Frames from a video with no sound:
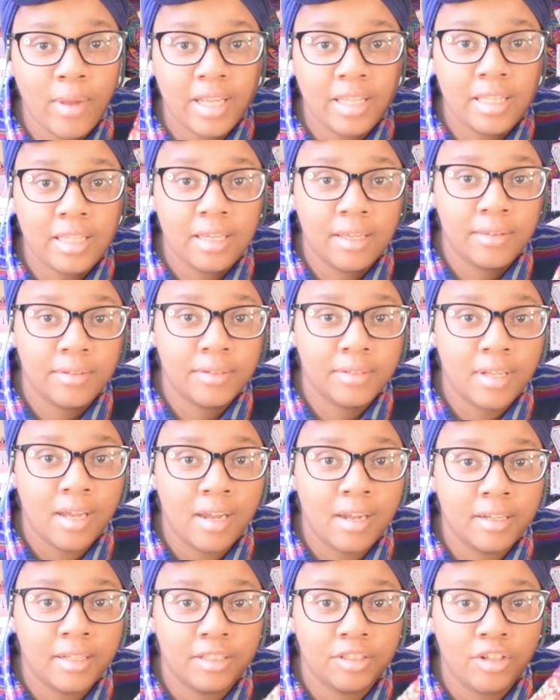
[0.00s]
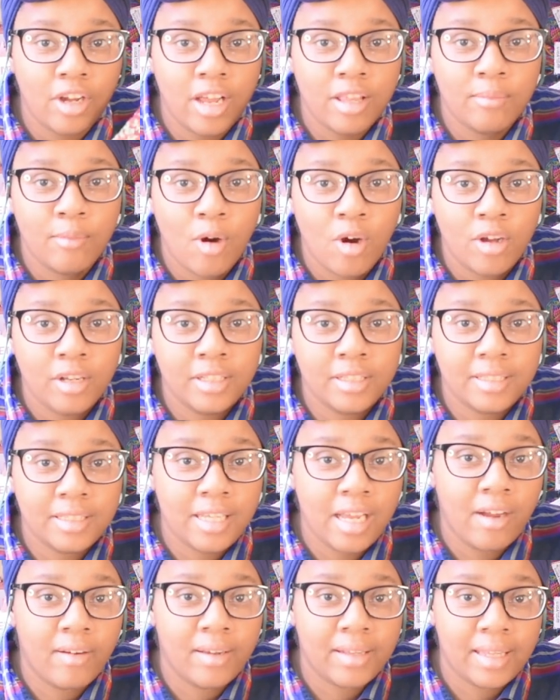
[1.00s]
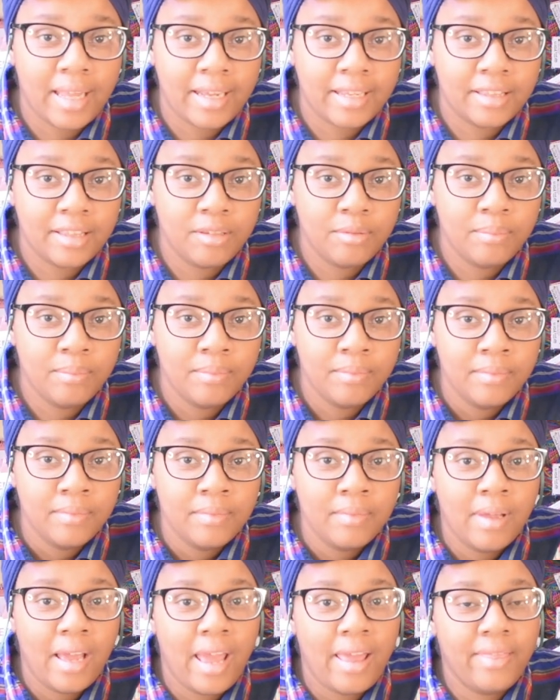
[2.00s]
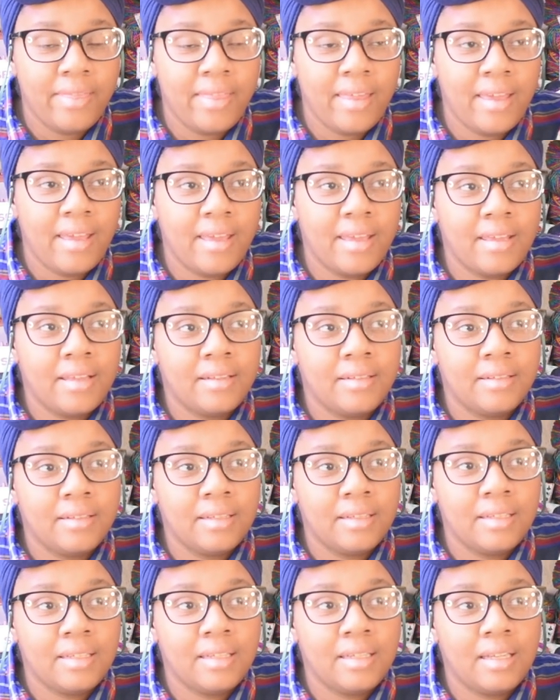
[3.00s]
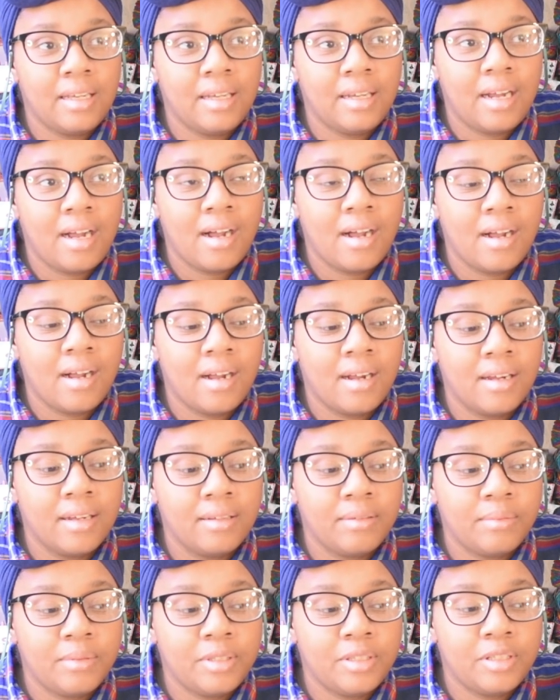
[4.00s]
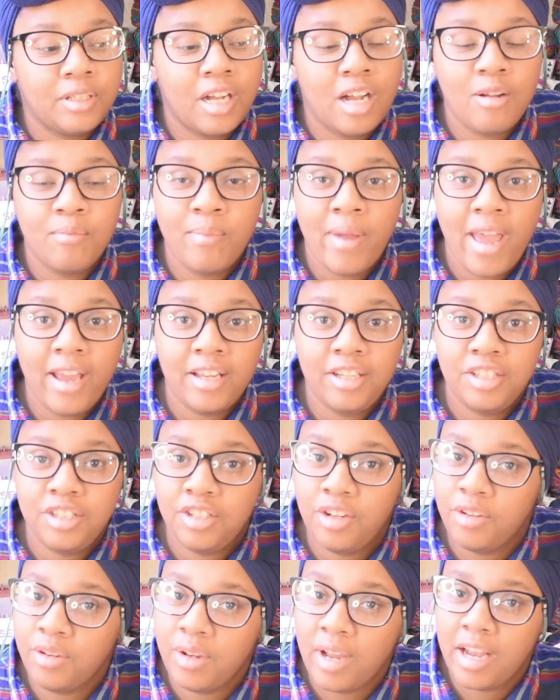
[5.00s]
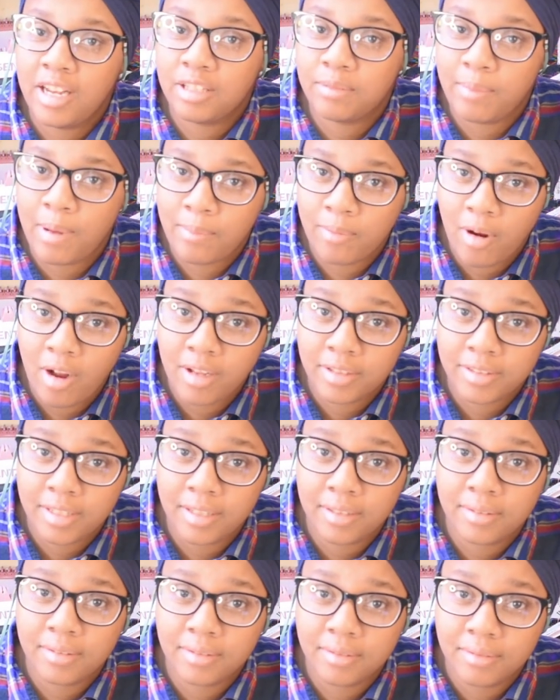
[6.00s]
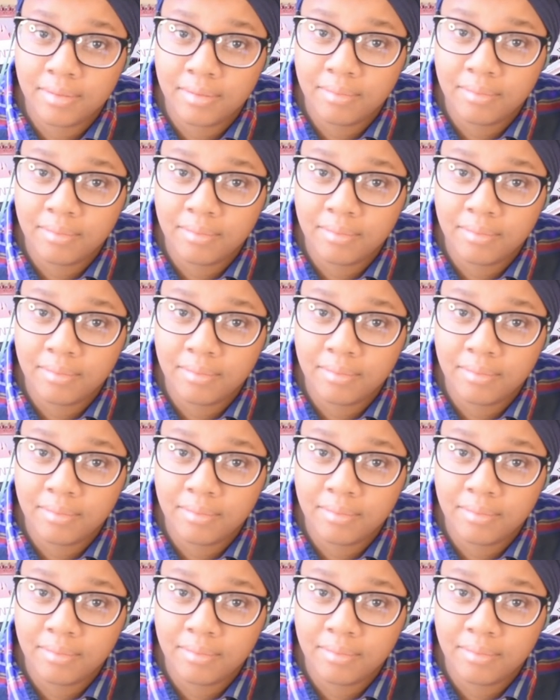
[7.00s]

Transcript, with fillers: make the other sock and try them on and see how I like them. And then I will come back and show you guys my process.